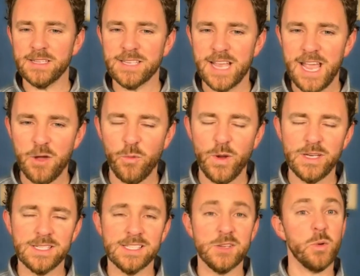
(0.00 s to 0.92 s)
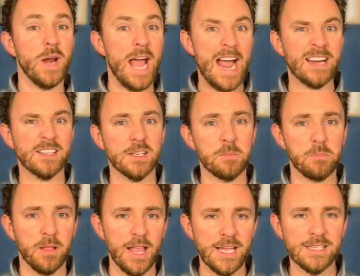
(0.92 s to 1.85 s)
Can't wait to see what actually
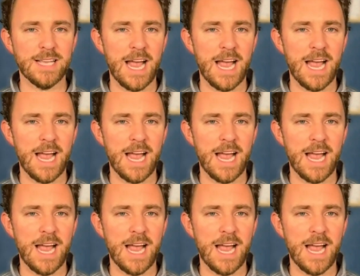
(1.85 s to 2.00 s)
plays